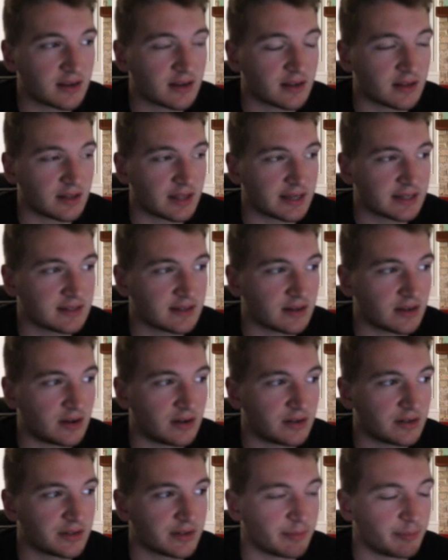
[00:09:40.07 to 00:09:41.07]
collected
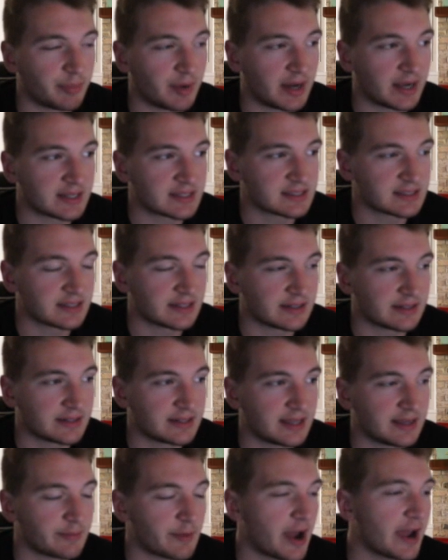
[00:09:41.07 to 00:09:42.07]
all the Boston
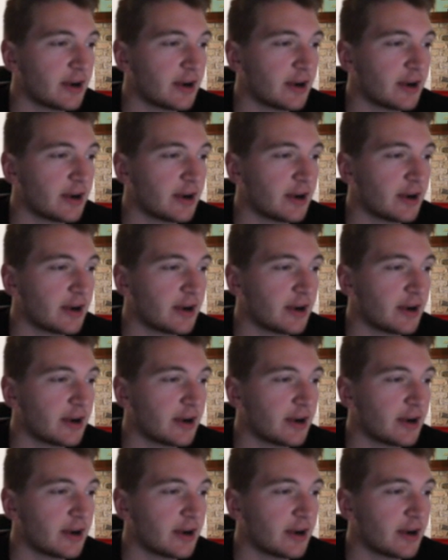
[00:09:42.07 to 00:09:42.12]
team.